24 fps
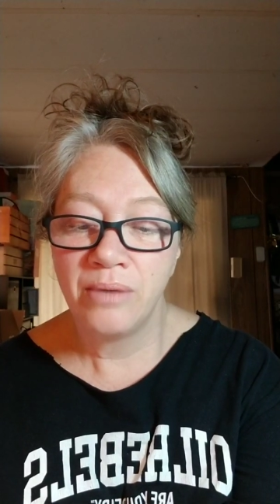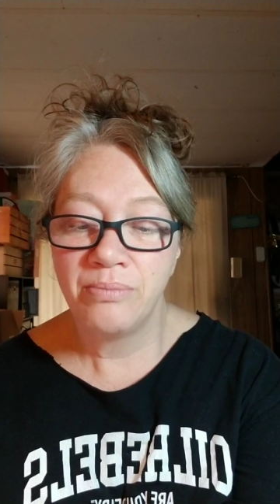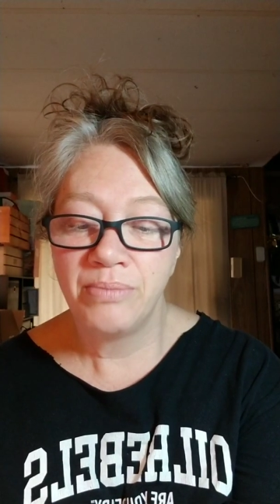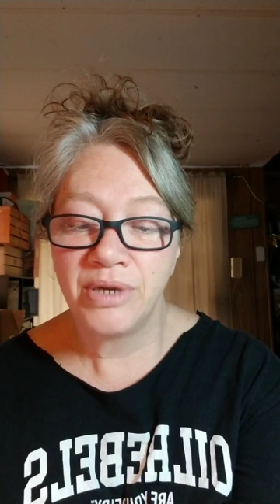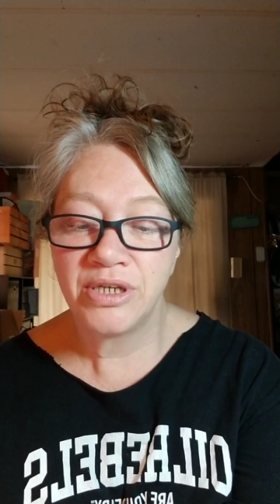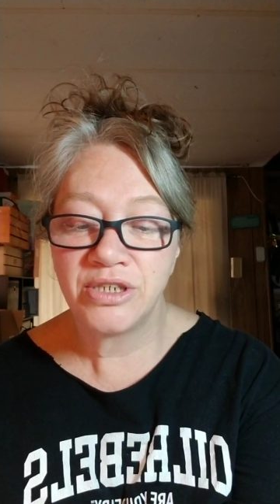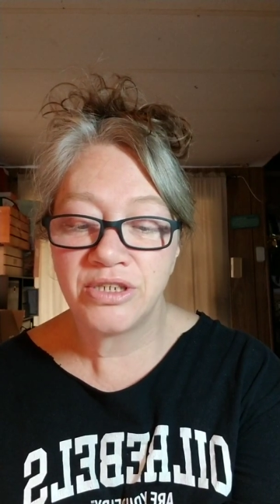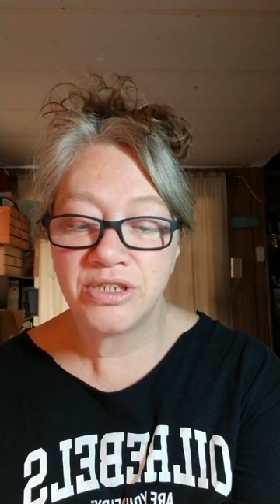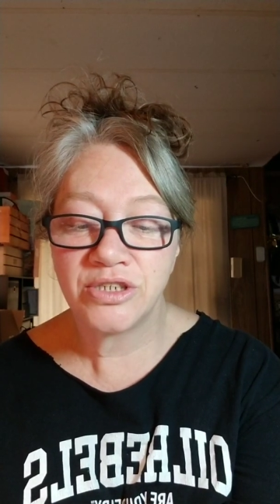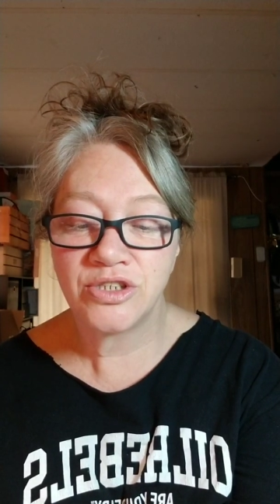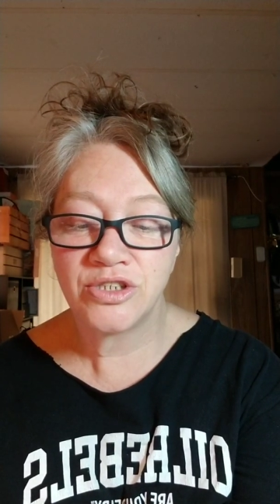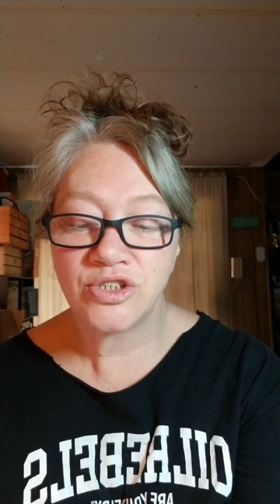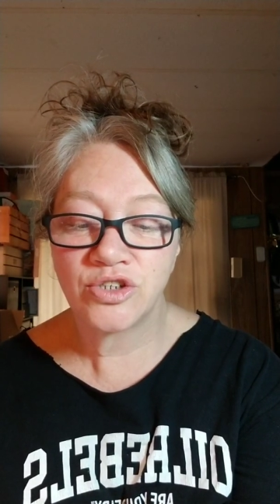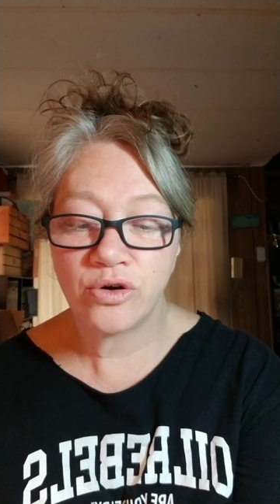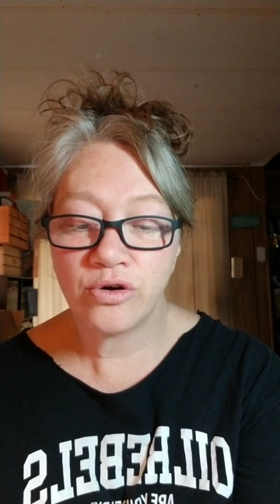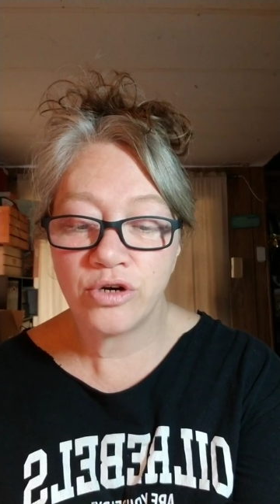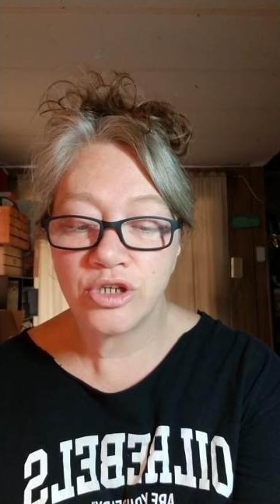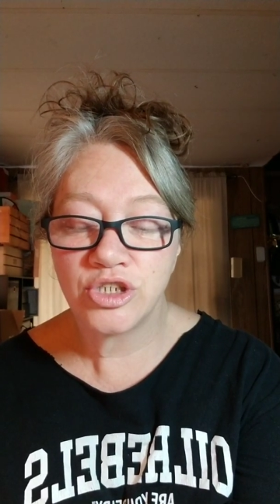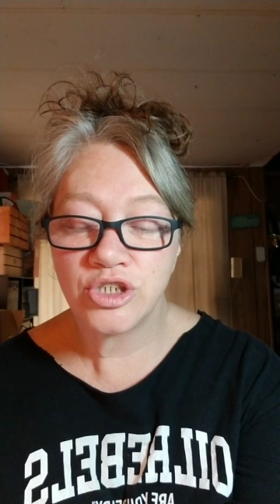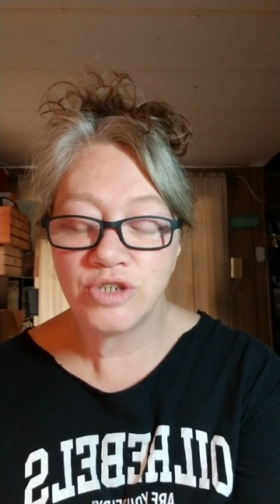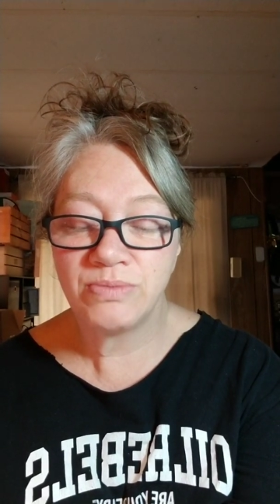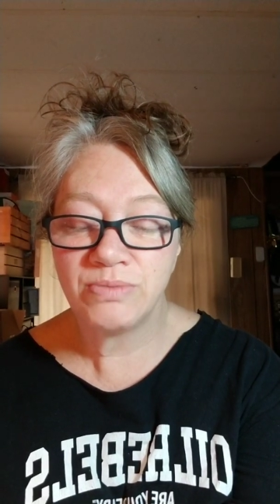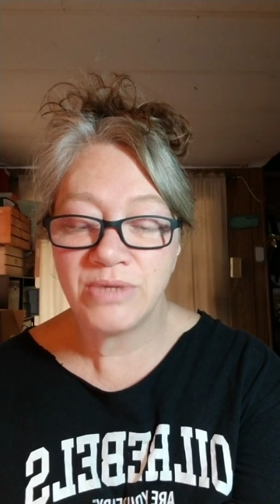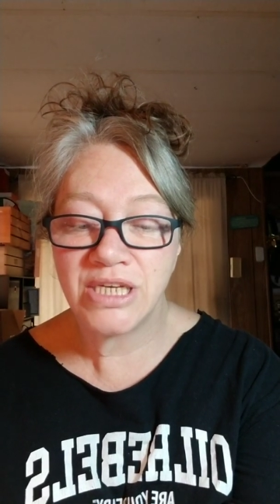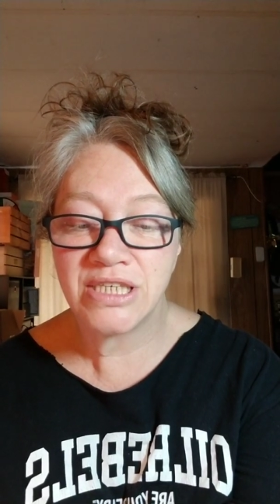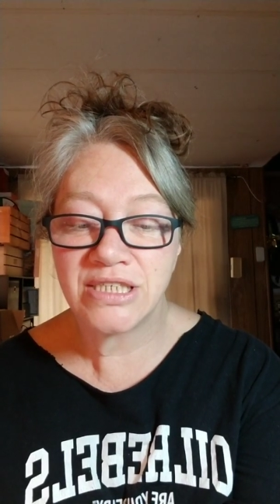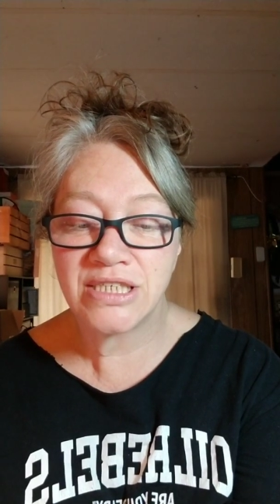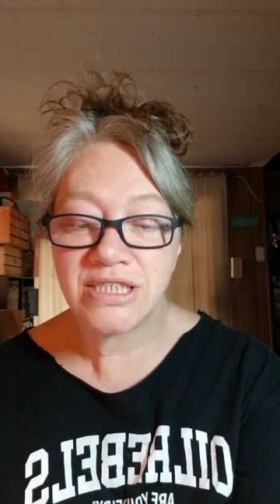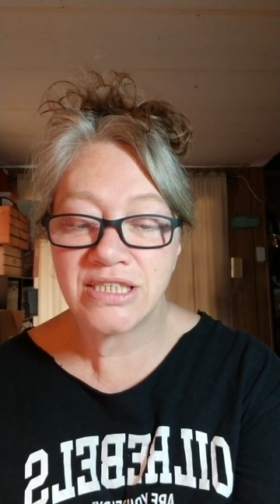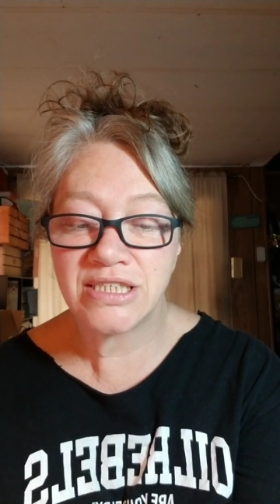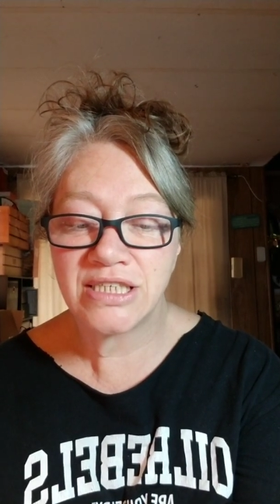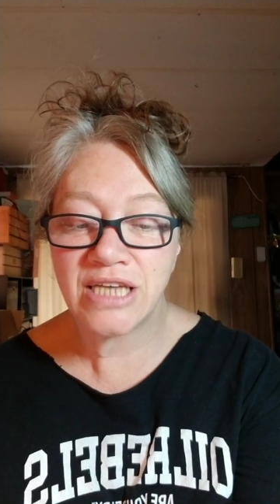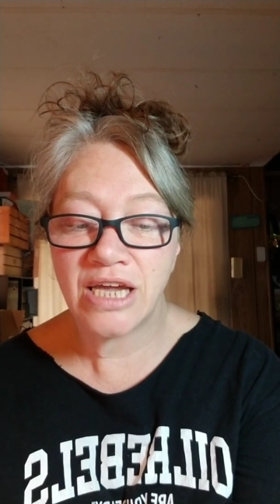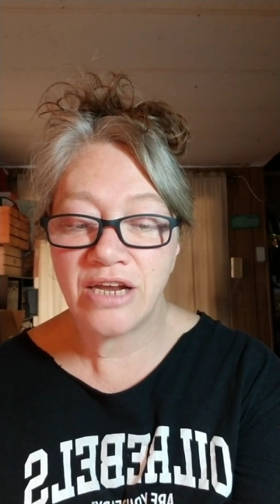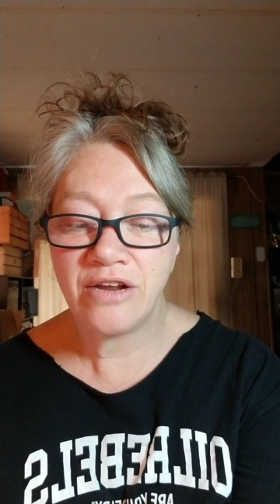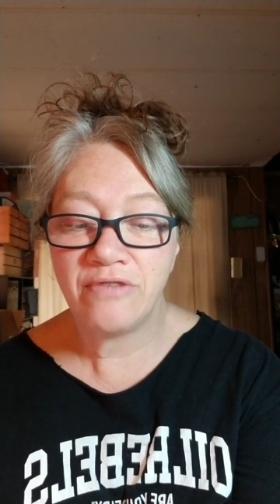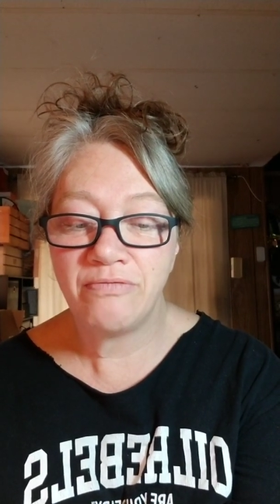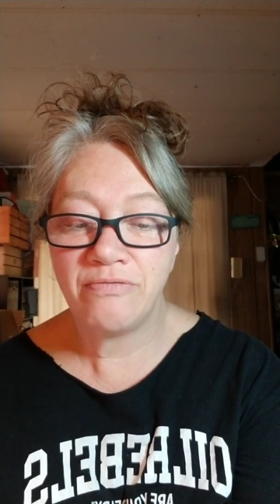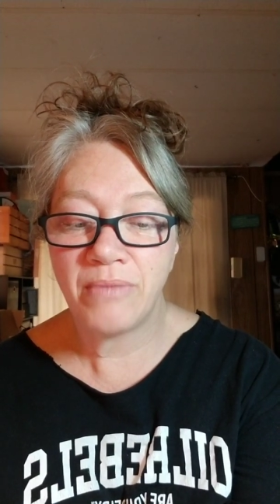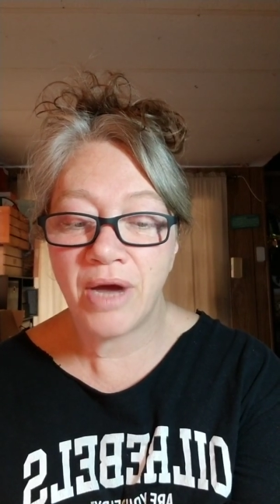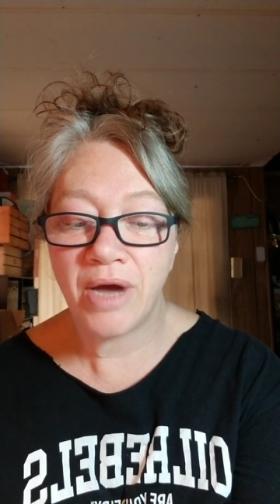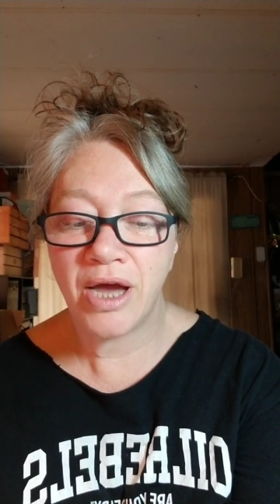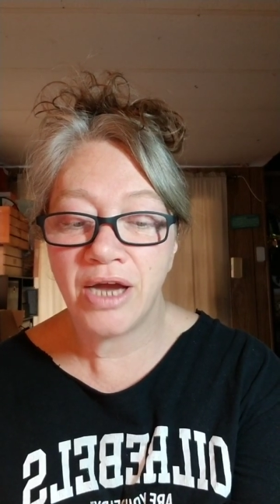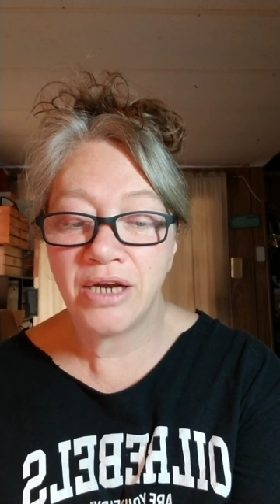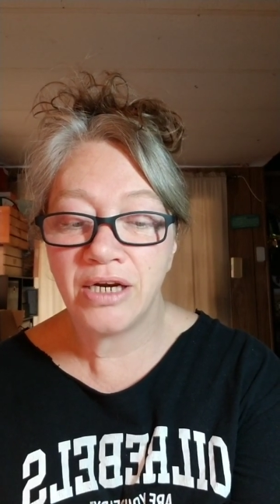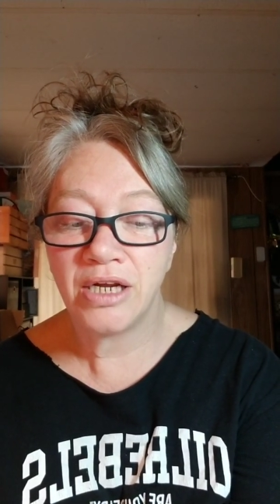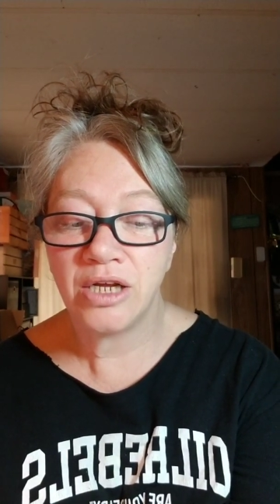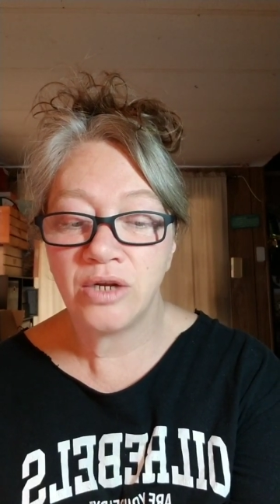But discouragement is a state of
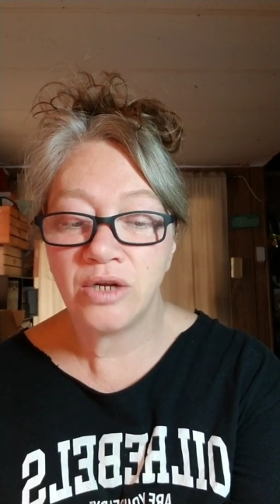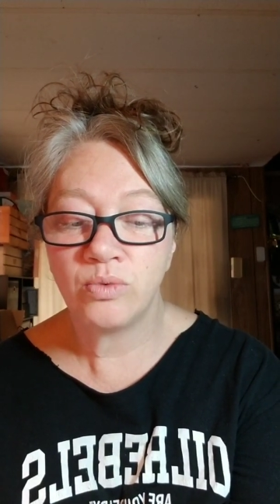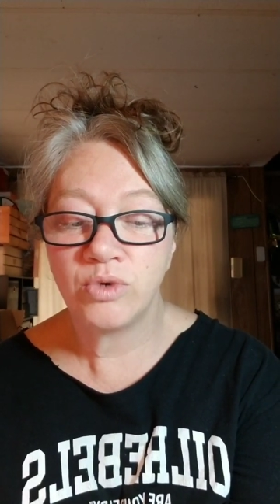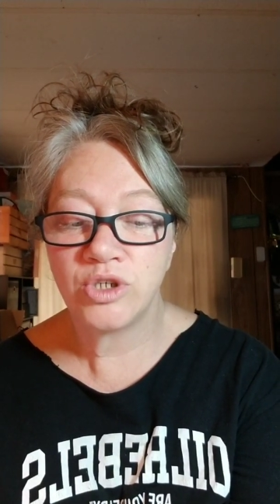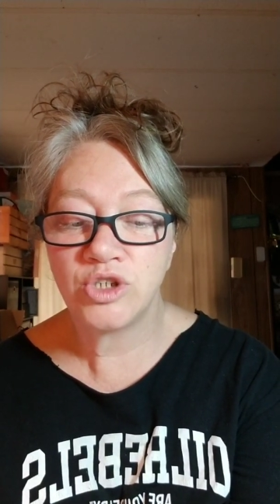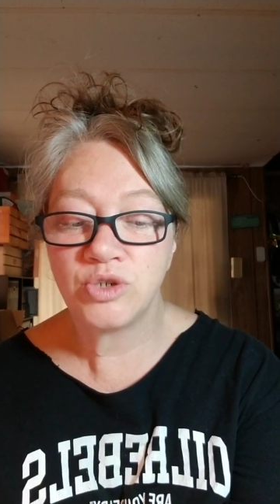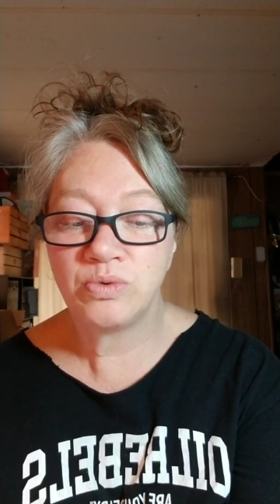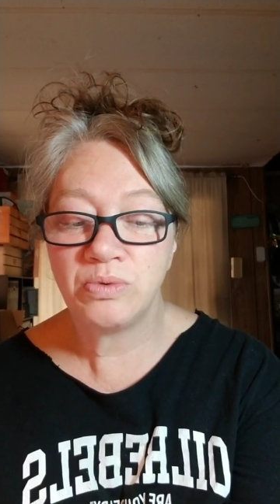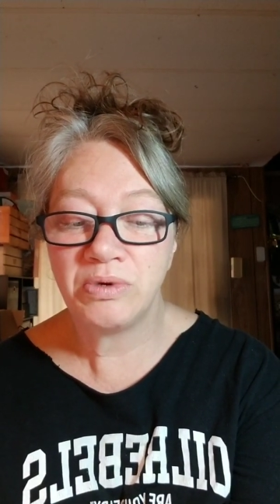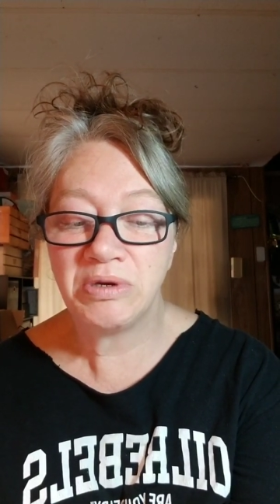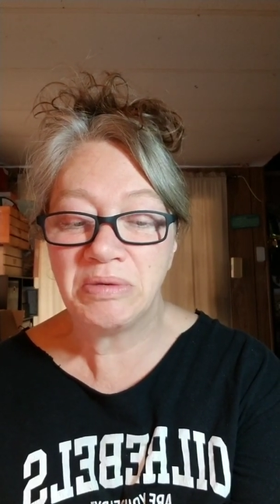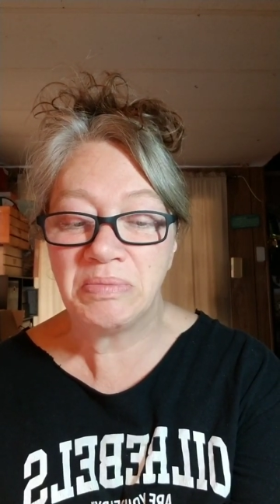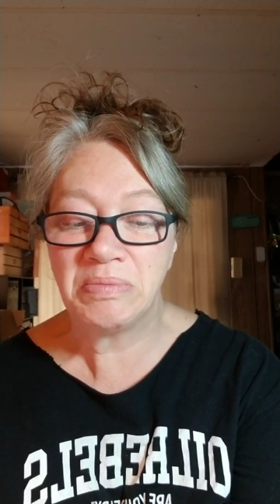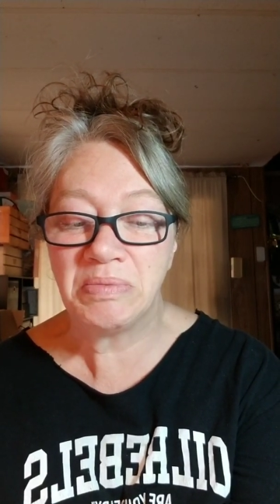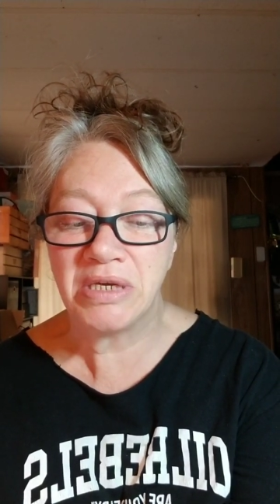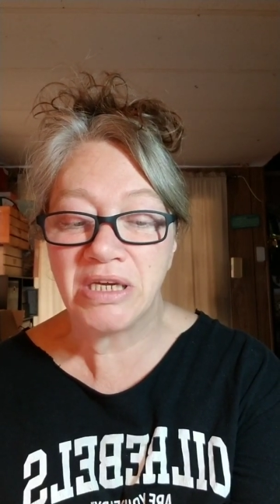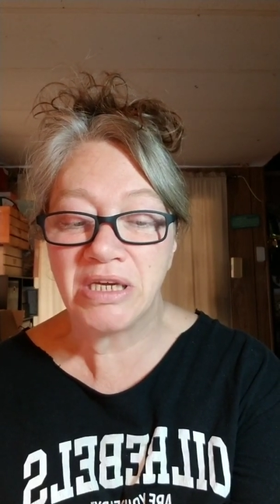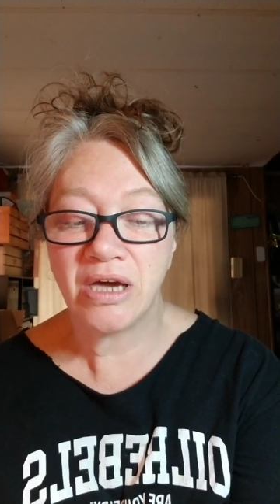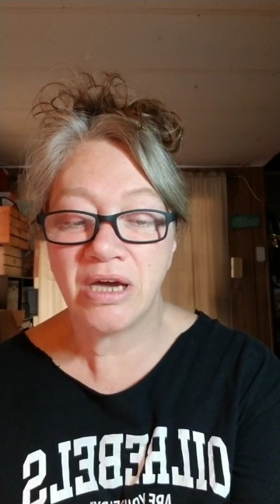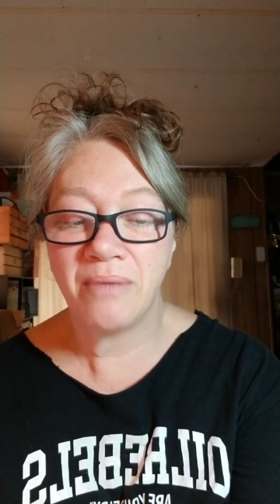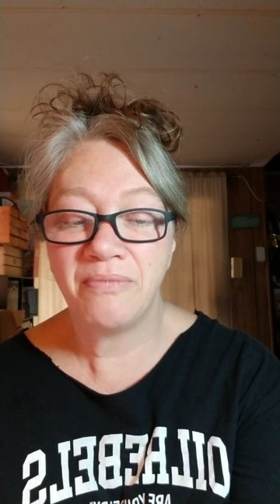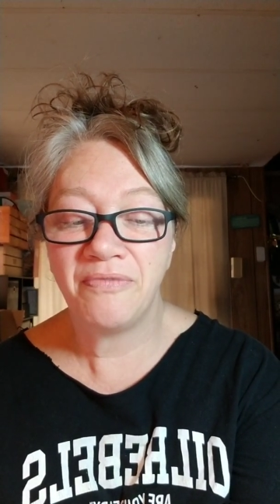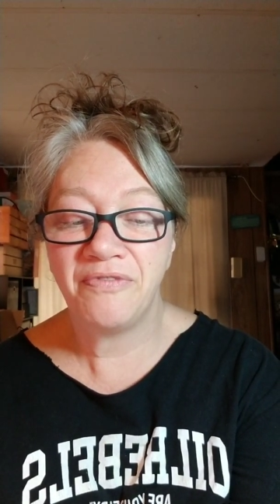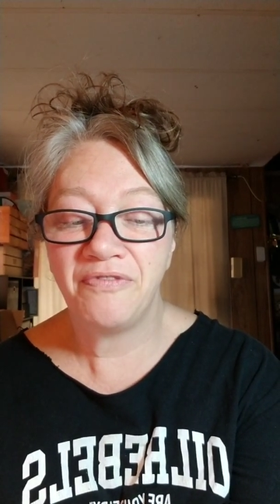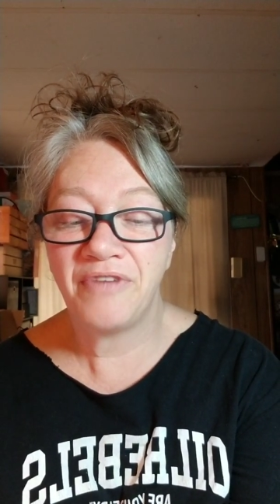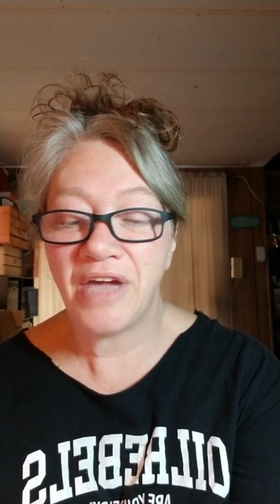mind in which we become